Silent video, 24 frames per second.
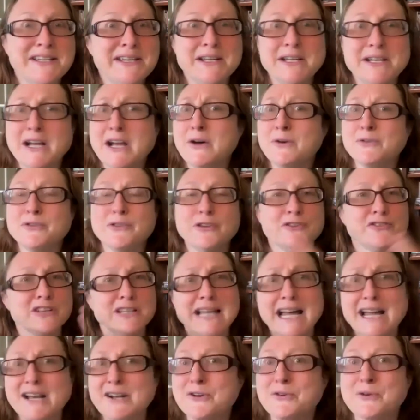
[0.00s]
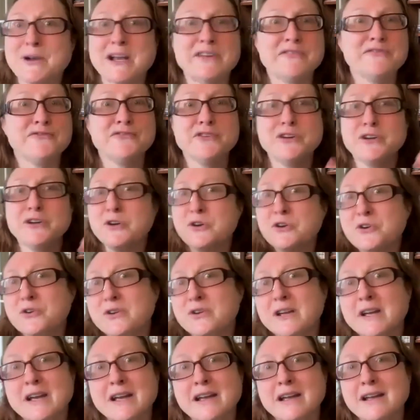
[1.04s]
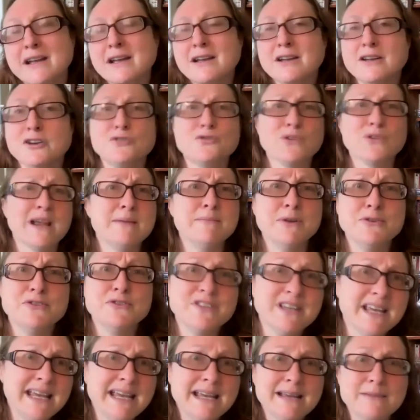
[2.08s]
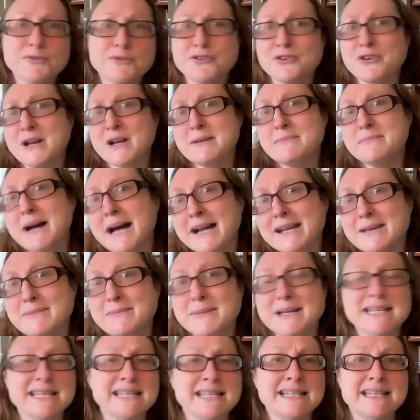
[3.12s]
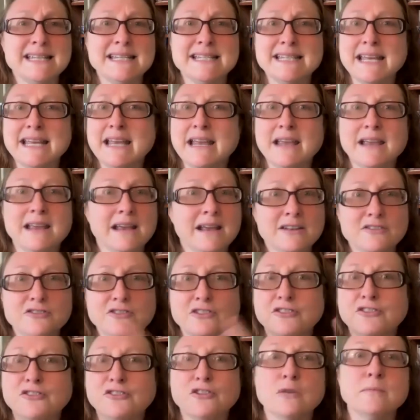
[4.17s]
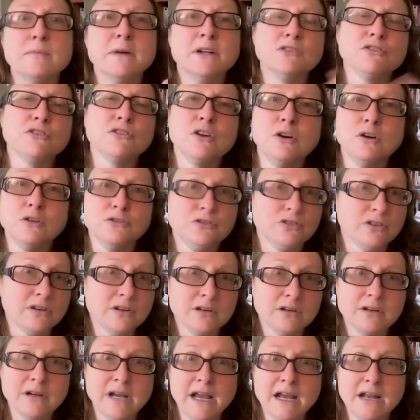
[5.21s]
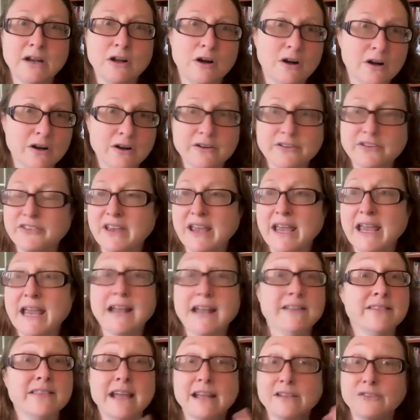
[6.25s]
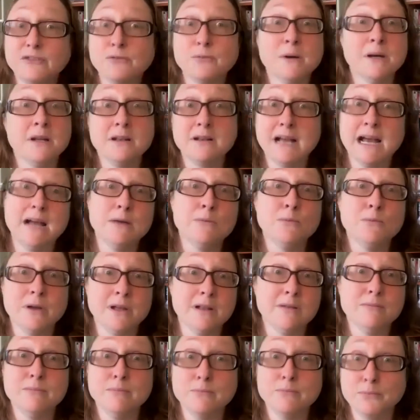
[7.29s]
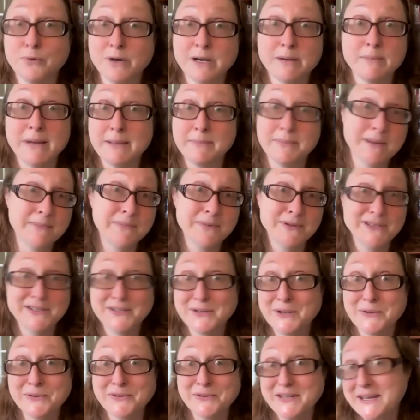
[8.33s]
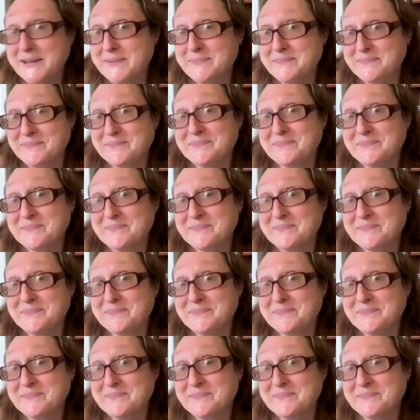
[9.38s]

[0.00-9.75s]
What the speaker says: There's a lot of great food, great museums, great monuments to see, just so much culture and arts, and that's what I would bring my people to go see.